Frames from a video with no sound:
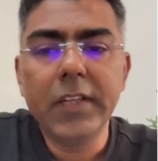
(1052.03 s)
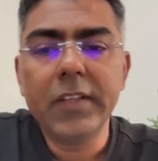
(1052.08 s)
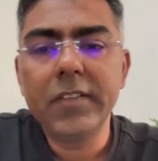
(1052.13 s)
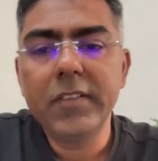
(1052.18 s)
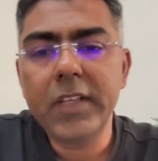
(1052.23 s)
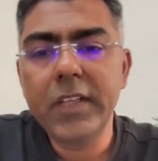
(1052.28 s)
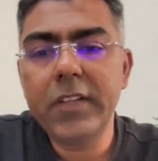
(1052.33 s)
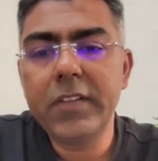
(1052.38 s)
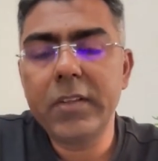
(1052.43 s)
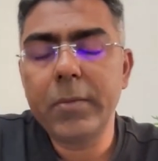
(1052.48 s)

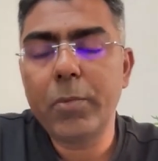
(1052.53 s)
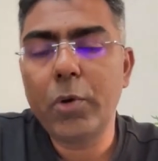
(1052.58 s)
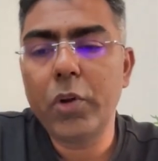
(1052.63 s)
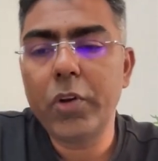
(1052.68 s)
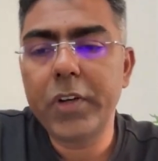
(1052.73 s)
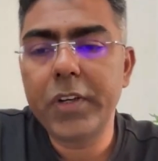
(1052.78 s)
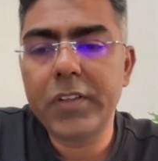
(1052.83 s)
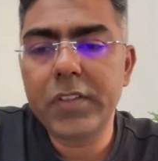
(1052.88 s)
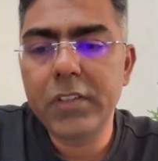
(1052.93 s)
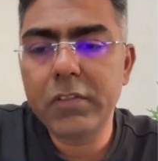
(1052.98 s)
Sales
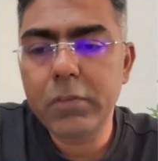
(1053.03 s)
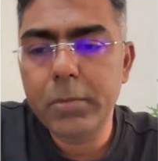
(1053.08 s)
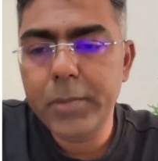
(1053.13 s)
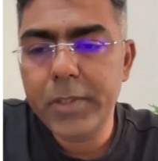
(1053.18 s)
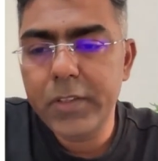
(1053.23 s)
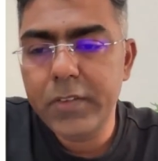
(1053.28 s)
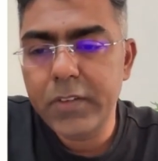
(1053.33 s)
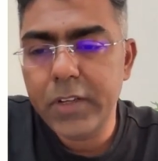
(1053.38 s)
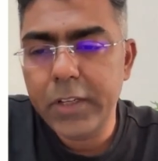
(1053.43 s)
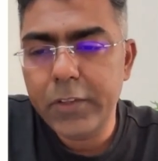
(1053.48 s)
upon
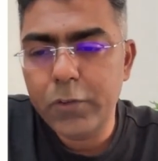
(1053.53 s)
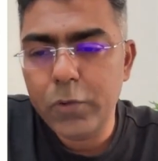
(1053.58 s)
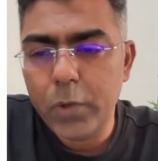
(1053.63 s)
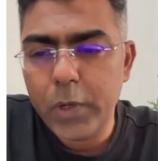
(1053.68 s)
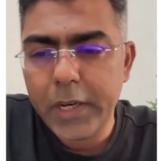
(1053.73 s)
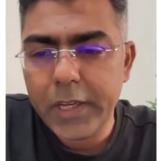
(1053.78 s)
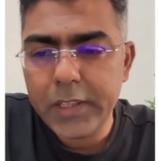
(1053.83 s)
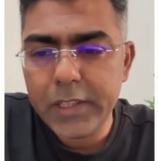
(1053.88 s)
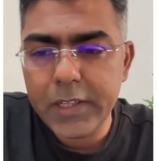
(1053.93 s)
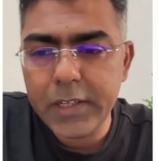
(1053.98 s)
receivables. Let's look.
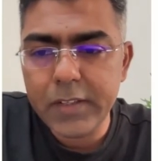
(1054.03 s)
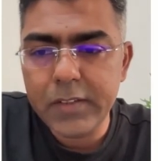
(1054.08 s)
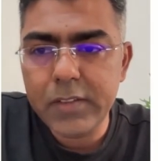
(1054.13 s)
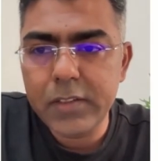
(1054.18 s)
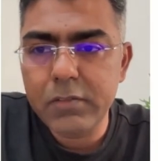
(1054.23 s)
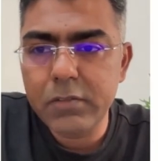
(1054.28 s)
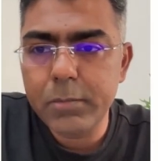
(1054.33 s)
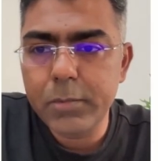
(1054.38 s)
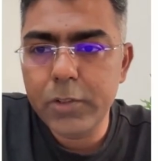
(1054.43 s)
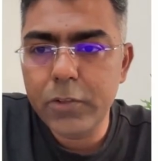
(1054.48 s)
I think
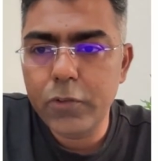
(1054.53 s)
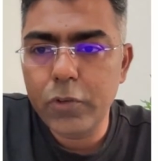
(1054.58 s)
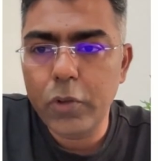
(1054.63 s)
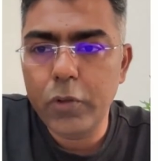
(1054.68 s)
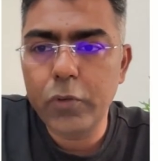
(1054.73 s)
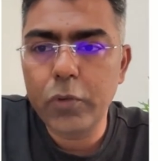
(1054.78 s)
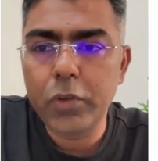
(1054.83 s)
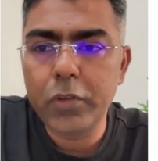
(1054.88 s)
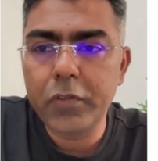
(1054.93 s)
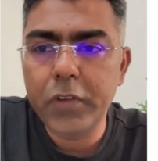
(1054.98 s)
receivables
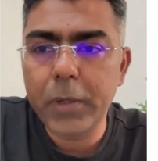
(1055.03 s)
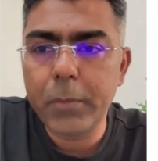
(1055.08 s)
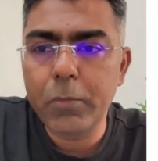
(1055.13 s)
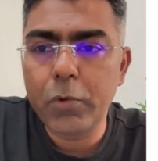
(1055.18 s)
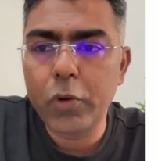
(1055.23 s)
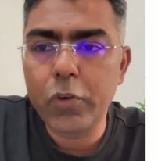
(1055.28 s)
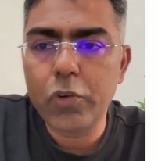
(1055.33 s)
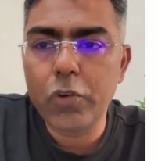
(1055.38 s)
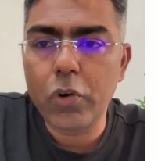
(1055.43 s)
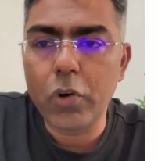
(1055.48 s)
also, if I'm
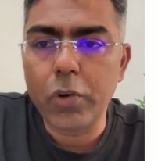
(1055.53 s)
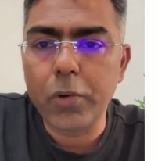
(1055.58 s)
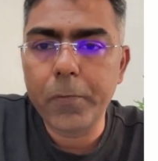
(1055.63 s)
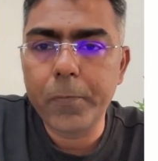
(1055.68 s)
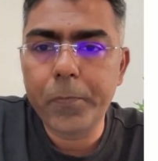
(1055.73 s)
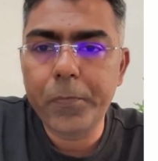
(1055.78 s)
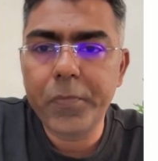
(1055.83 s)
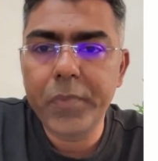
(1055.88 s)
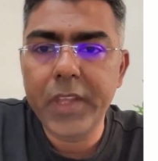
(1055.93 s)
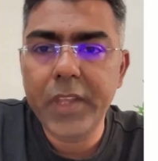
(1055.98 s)
not
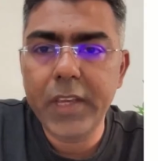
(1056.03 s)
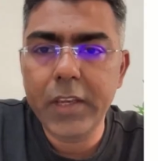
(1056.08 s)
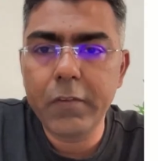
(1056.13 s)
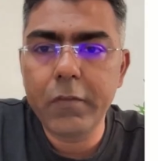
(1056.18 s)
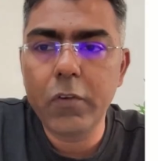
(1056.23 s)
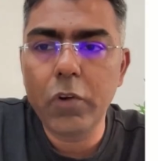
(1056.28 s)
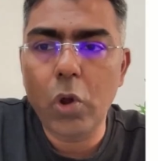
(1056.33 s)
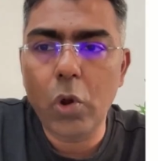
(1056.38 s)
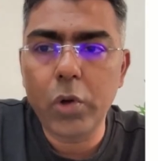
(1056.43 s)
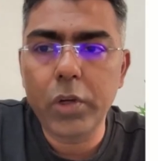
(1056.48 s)
wrong, they give
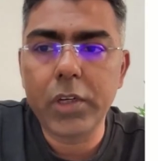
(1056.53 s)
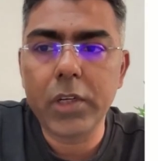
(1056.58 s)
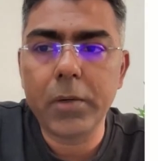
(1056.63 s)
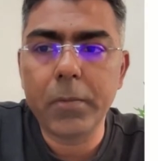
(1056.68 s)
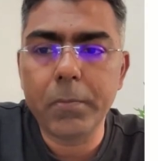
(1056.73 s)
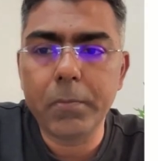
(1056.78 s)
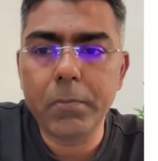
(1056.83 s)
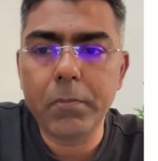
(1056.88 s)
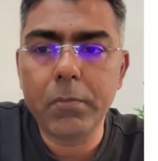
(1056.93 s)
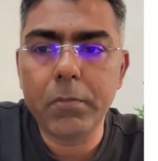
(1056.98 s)

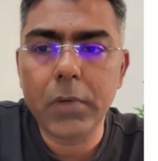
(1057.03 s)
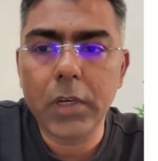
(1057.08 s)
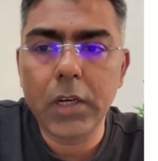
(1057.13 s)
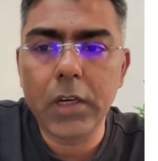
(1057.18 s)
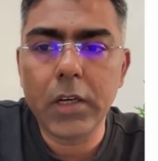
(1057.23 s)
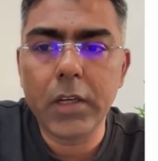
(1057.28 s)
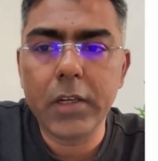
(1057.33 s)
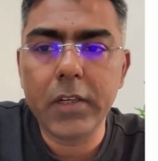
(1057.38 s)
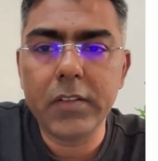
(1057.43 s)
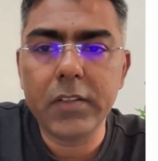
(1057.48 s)
long-term
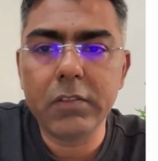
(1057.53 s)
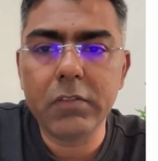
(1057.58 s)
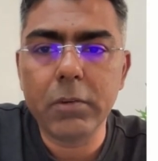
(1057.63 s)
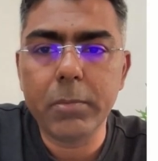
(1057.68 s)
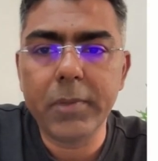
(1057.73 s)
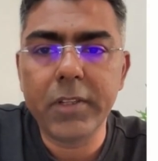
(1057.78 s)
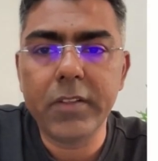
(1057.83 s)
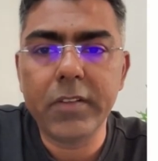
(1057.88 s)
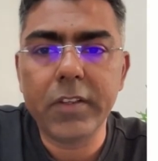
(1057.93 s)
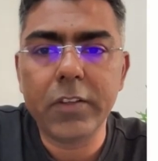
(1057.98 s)

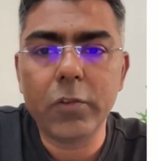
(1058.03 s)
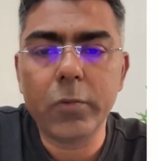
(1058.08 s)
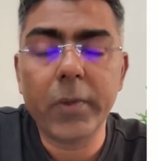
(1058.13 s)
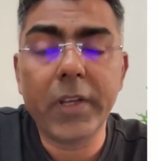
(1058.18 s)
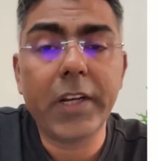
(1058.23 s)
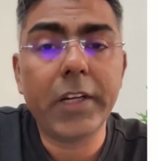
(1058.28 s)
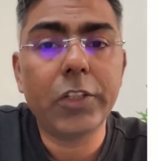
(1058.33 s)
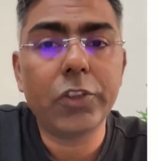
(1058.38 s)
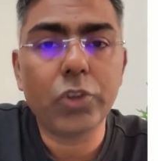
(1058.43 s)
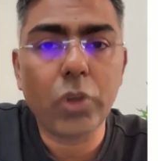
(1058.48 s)
receivables as
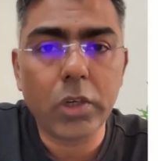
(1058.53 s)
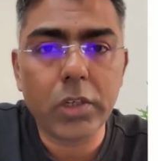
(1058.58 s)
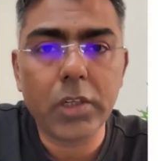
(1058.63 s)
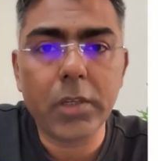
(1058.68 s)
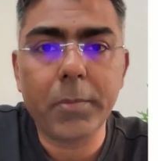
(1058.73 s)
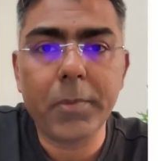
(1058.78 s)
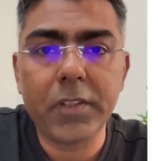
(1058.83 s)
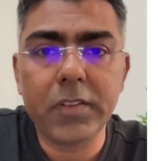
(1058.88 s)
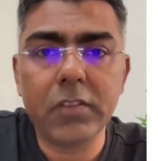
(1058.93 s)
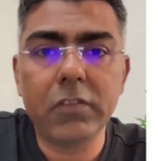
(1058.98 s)
well and
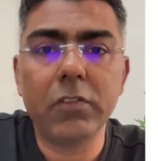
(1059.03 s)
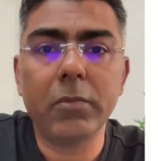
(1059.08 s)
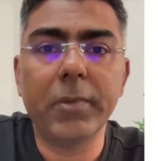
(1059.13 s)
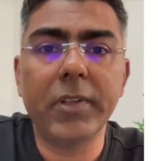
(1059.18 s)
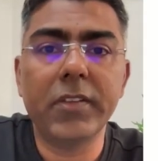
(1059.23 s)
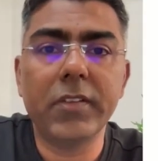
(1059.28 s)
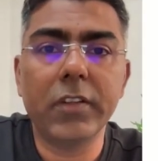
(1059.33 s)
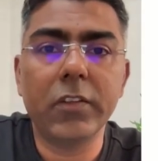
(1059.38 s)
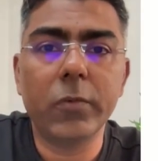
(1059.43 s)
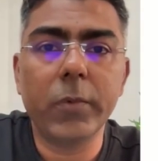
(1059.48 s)
short-term
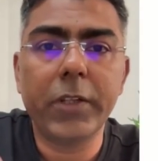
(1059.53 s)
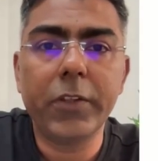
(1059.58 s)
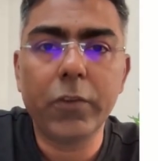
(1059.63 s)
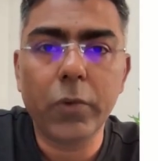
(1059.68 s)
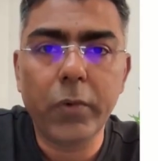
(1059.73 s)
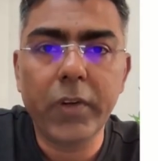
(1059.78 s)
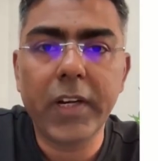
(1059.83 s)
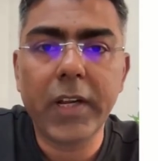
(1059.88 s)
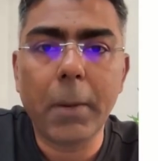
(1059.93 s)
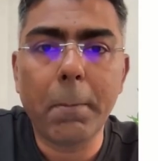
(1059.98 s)
receivables as well. So
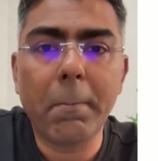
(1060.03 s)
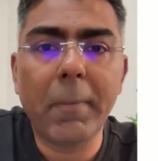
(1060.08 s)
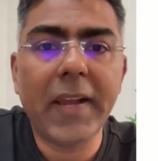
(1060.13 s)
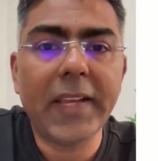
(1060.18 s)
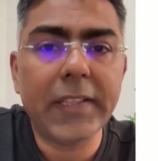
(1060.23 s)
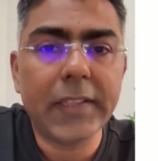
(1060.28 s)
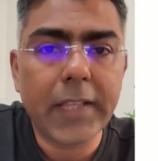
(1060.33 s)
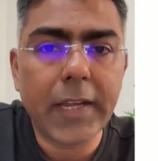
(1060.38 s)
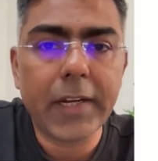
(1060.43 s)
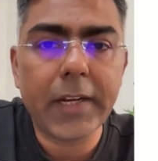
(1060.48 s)
we'll
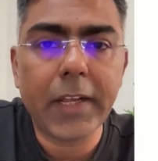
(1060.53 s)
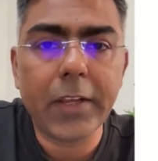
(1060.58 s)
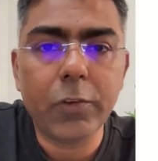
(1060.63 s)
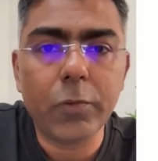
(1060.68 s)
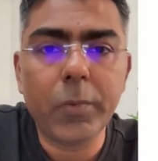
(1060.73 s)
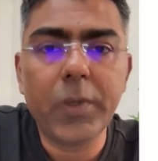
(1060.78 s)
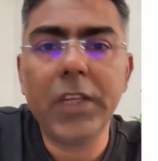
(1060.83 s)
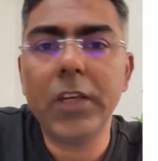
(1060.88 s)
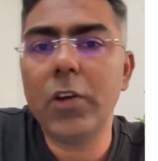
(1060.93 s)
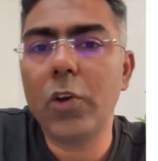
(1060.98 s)
combine that as
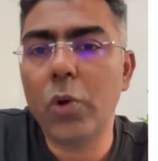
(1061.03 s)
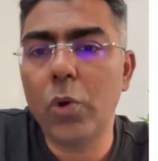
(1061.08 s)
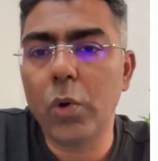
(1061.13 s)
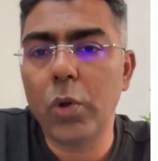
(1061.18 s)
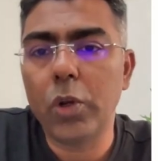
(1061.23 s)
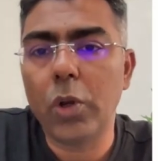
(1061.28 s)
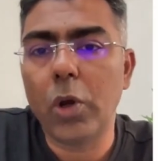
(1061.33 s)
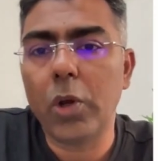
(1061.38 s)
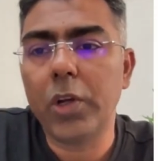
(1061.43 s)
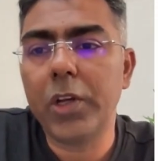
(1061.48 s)
we go
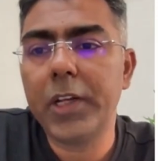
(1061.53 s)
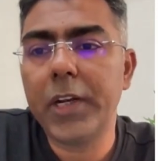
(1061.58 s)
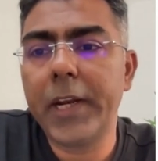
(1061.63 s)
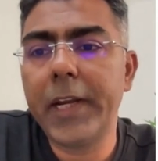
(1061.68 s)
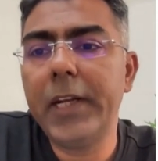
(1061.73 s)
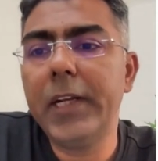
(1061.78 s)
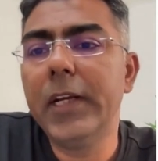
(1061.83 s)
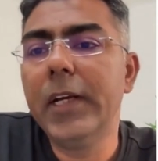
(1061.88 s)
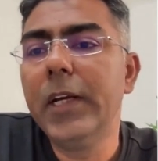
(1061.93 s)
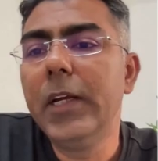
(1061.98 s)
along,
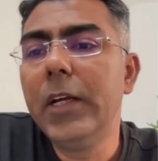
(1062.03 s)
right?